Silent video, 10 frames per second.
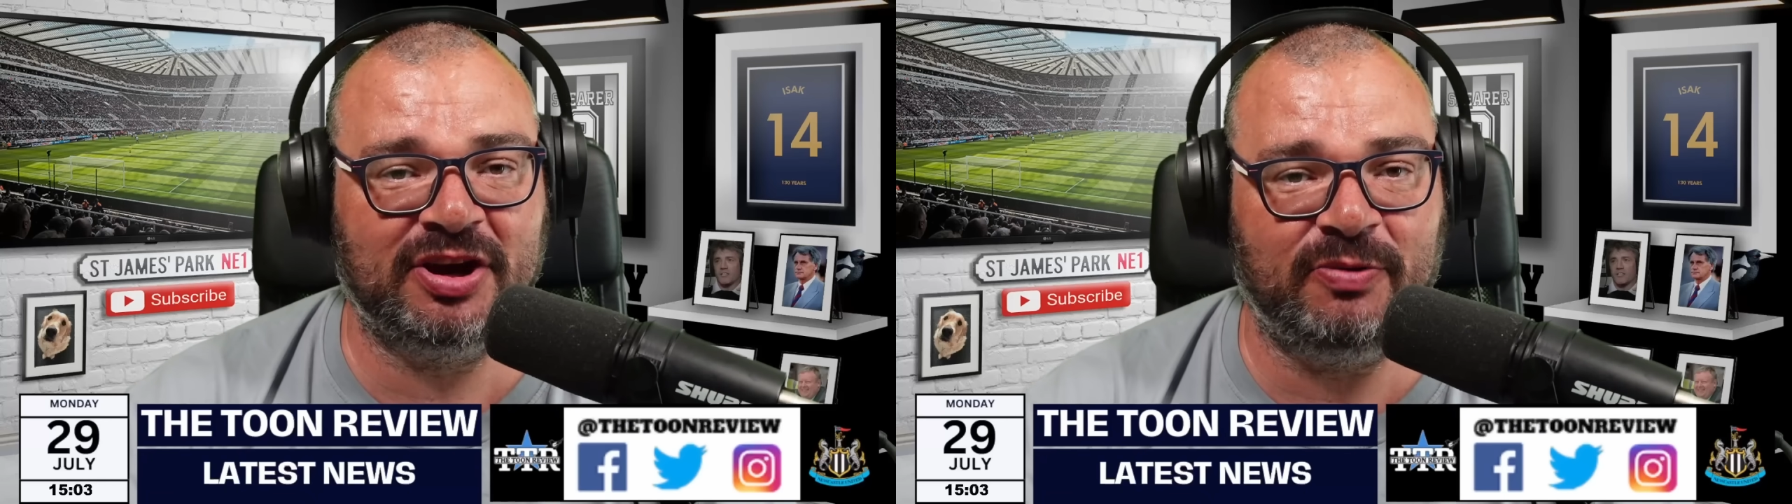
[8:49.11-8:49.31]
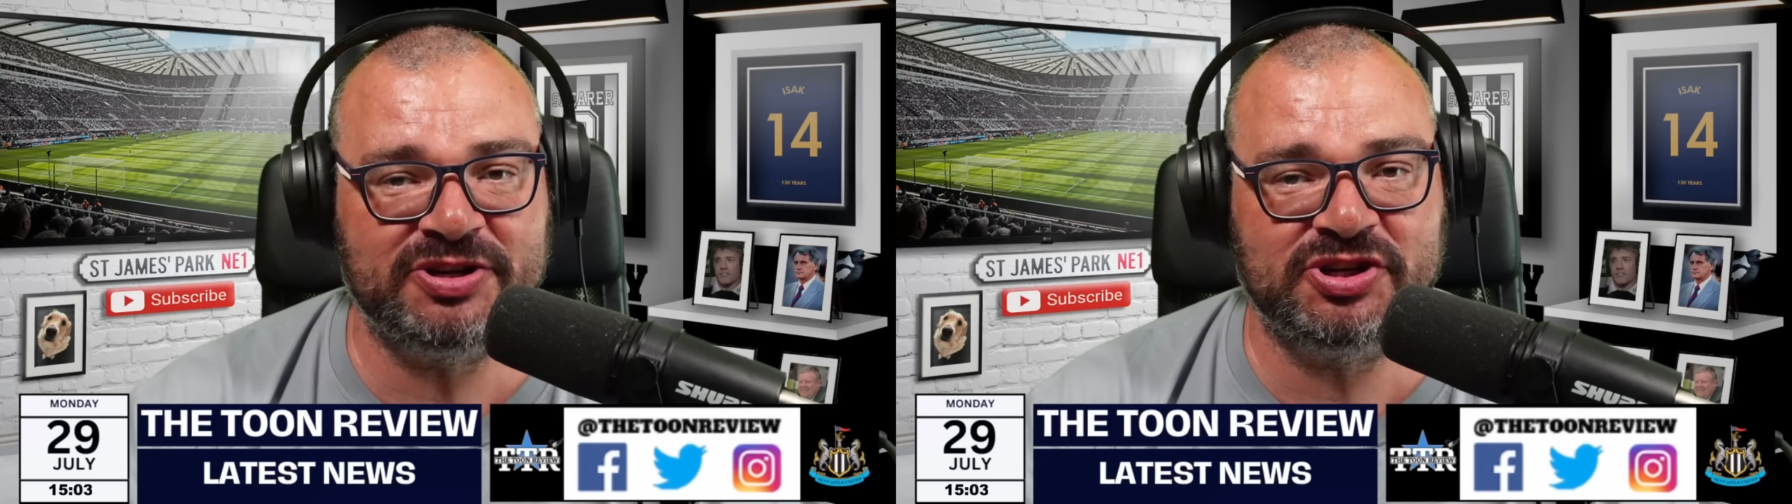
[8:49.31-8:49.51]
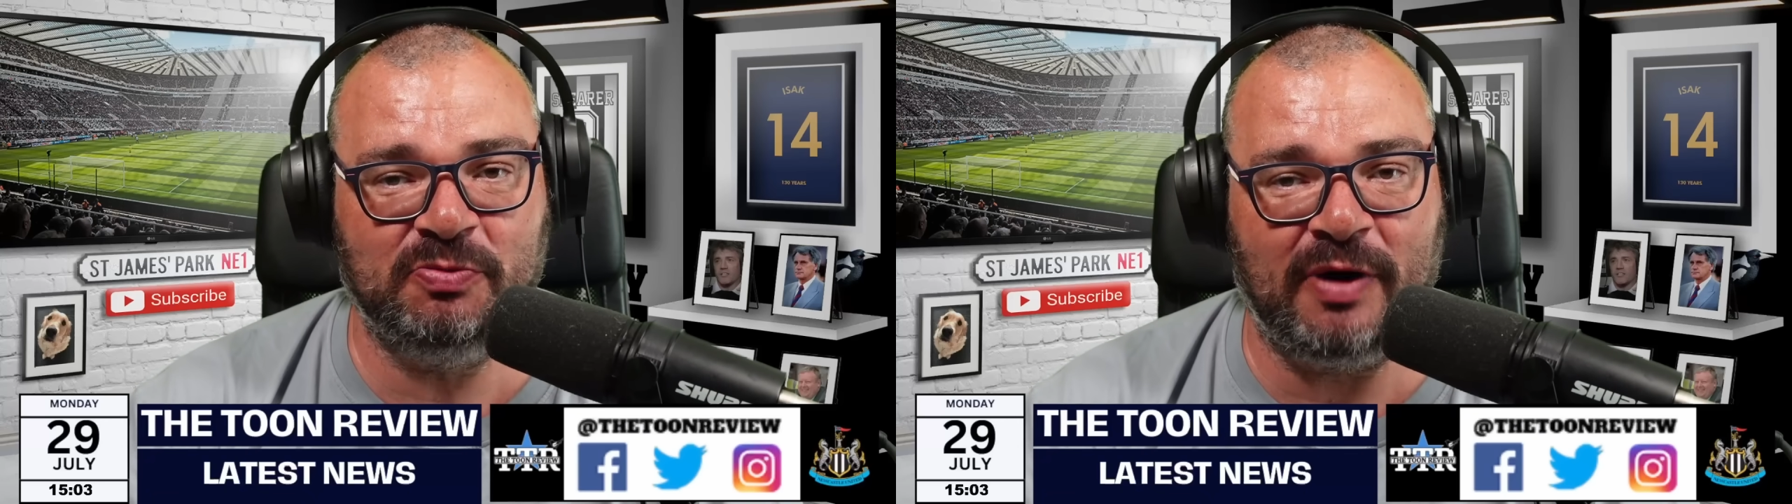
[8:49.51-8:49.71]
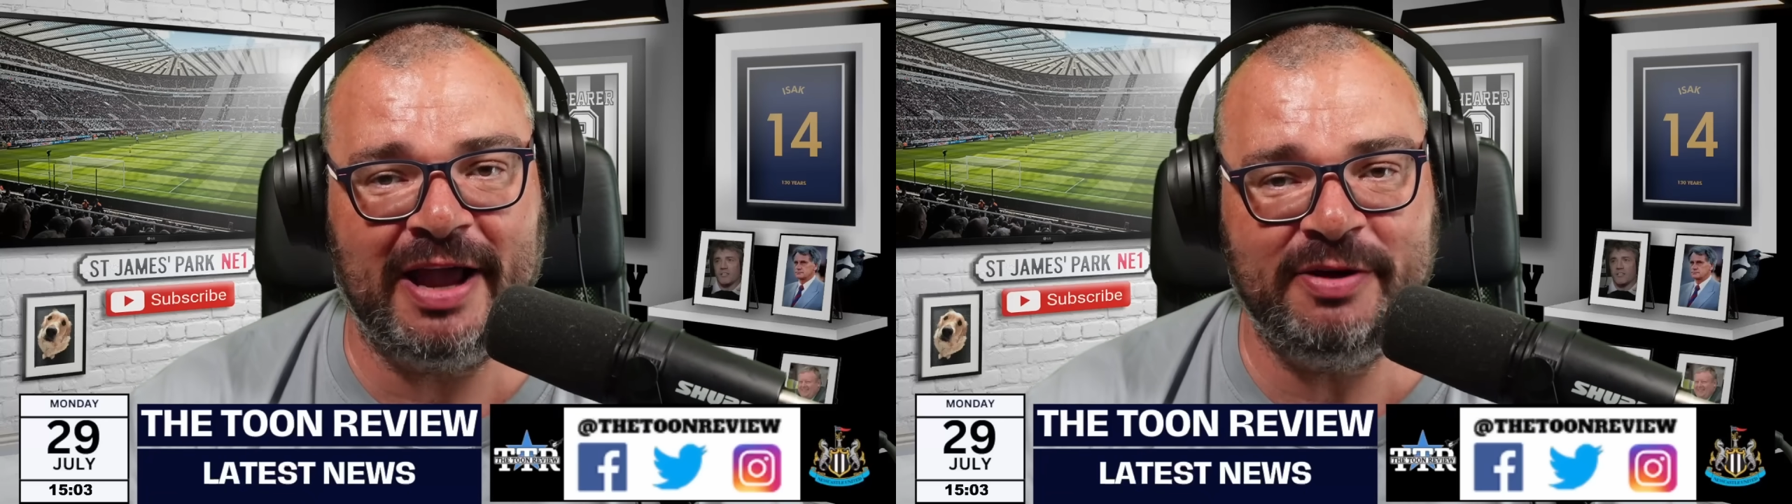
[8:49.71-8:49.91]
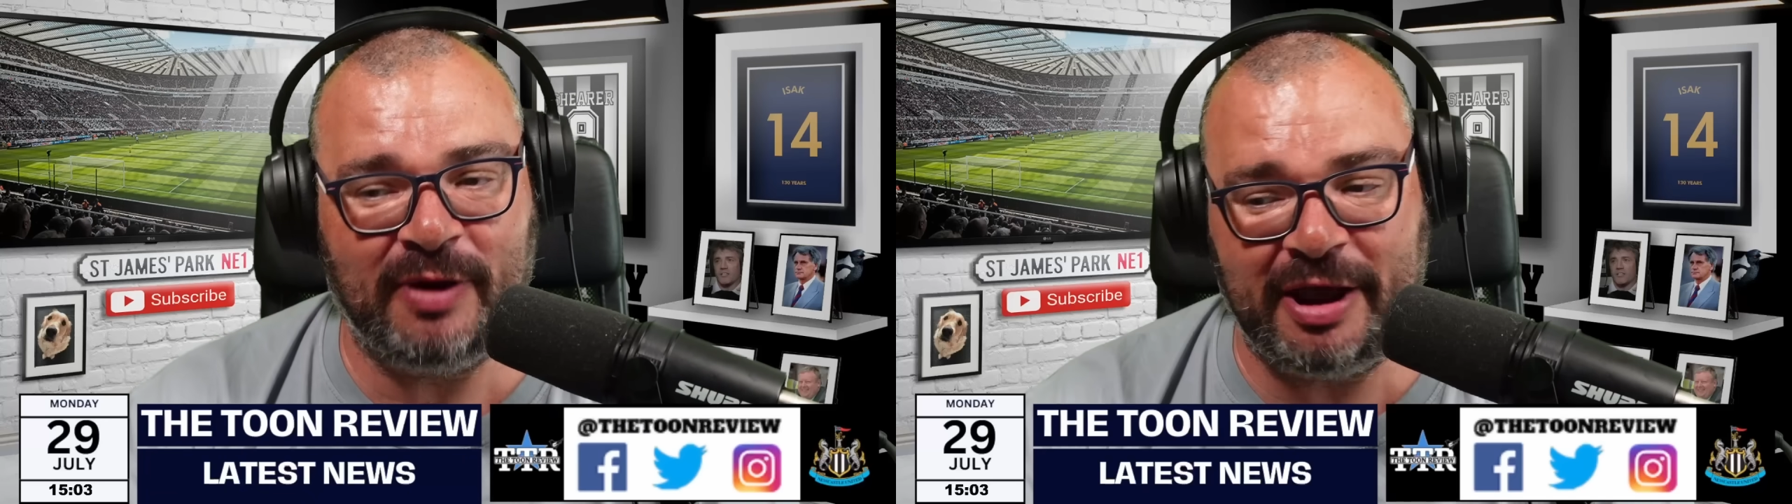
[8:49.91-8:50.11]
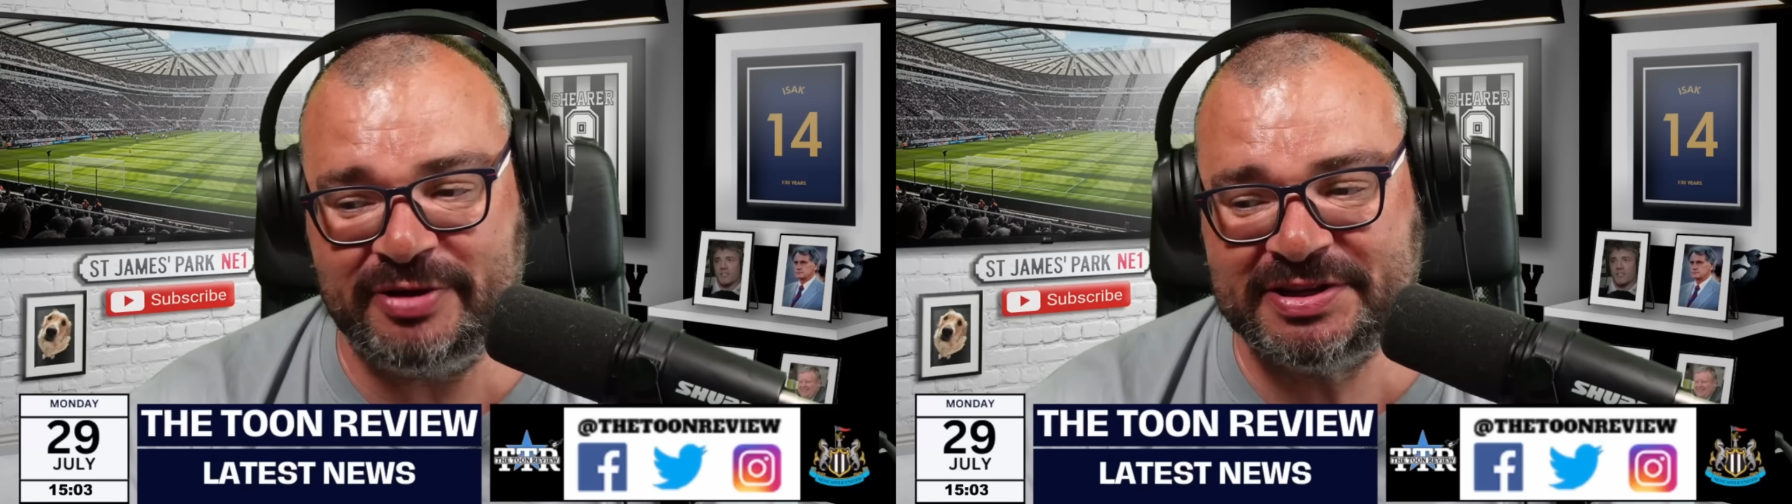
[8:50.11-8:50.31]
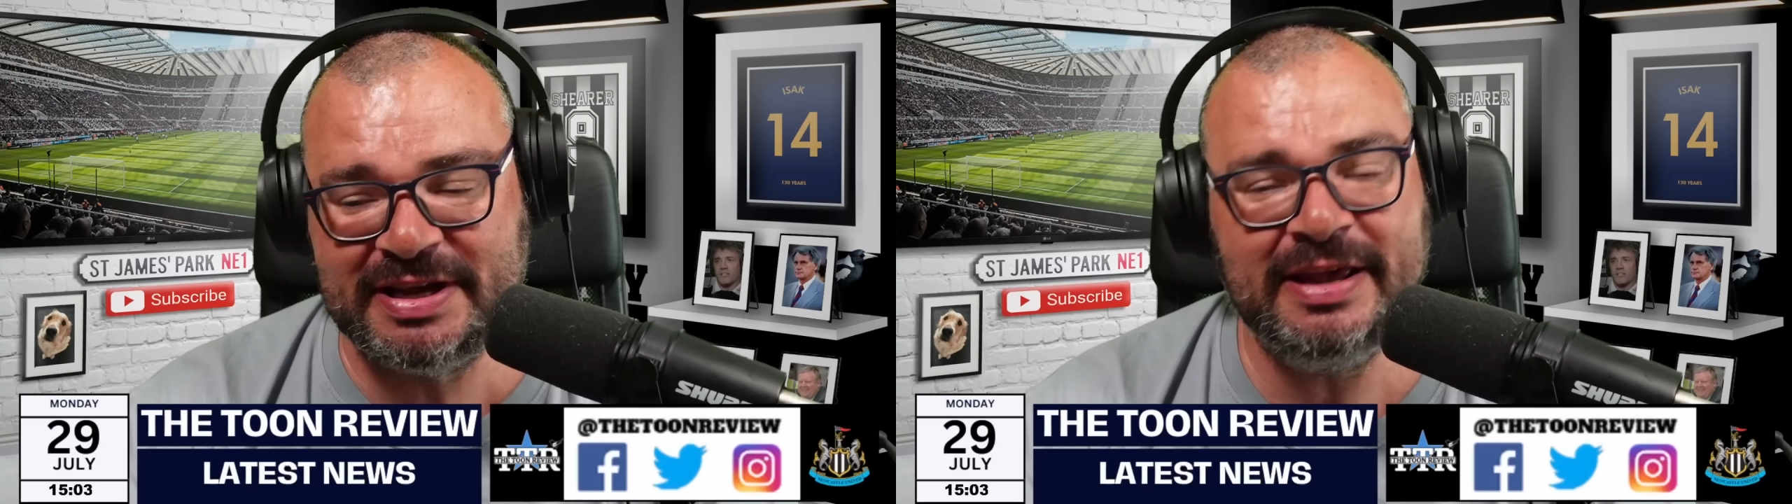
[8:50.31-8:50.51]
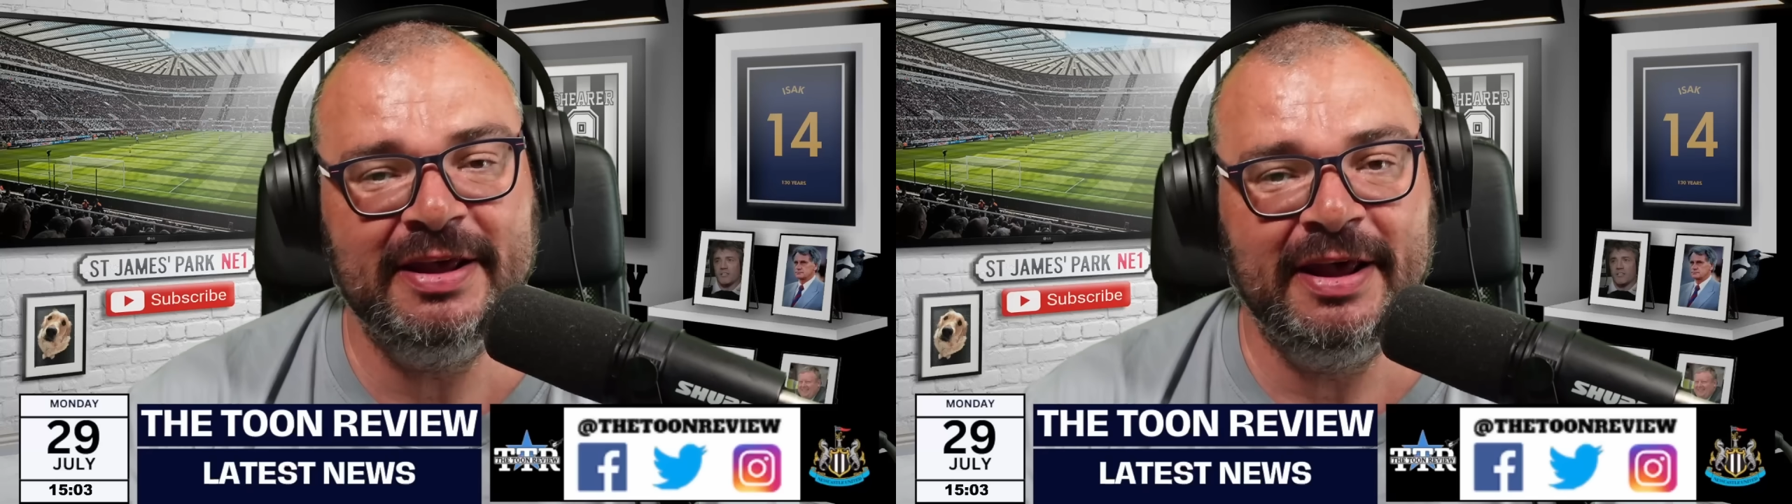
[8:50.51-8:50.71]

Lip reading: question, why? Where is he?